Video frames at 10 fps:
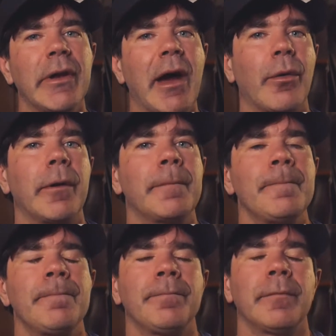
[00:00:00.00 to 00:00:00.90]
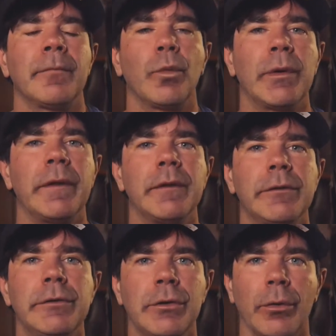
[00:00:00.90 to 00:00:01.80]
an hour when,
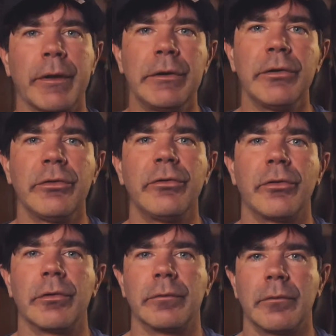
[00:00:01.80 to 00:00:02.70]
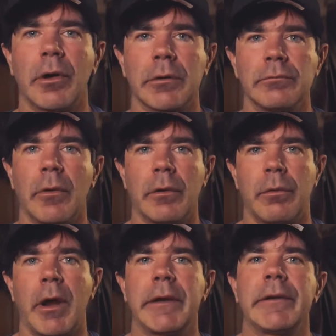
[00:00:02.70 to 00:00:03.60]
you know, the conditions are, are, are
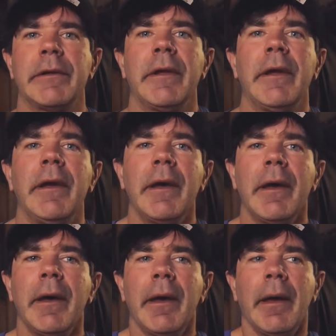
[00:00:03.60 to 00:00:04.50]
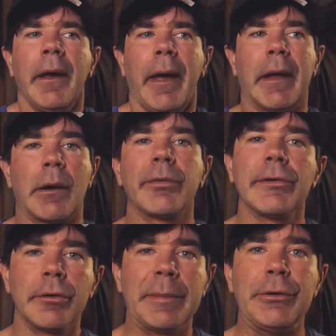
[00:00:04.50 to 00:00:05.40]
right. And I was
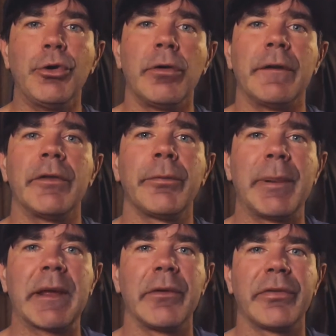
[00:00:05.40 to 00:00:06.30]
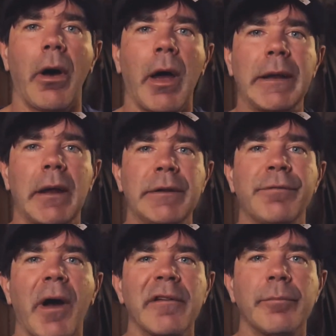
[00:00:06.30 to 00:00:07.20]
a little bit nervous because the
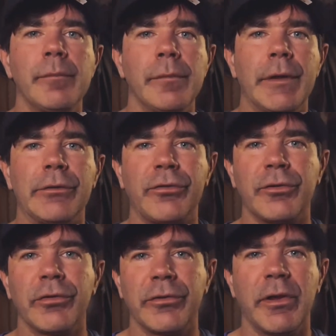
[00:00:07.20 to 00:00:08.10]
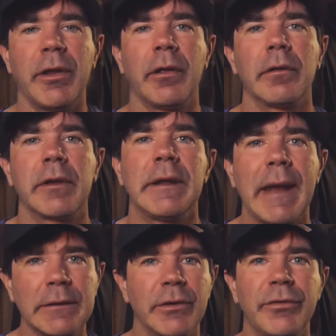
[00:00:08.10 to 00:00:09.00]
I-95 that's just
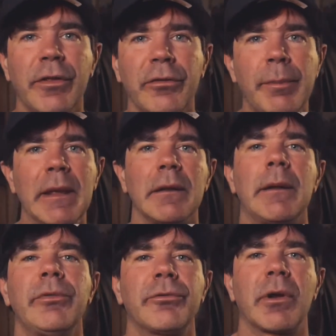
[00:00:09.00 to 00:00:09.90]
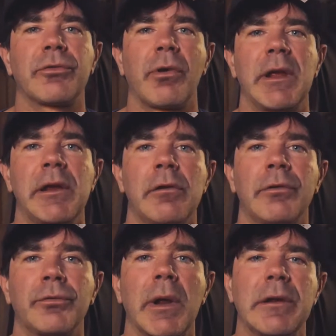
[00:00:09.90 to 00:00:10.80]
connected to this BLM stretch right here
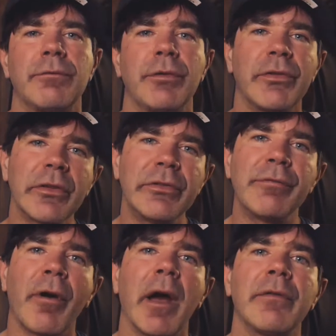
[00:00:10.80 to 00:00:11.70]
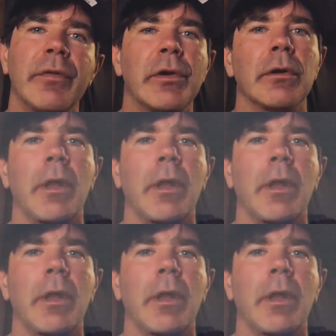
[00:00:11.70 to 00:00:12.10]
is rated for 65 and there are a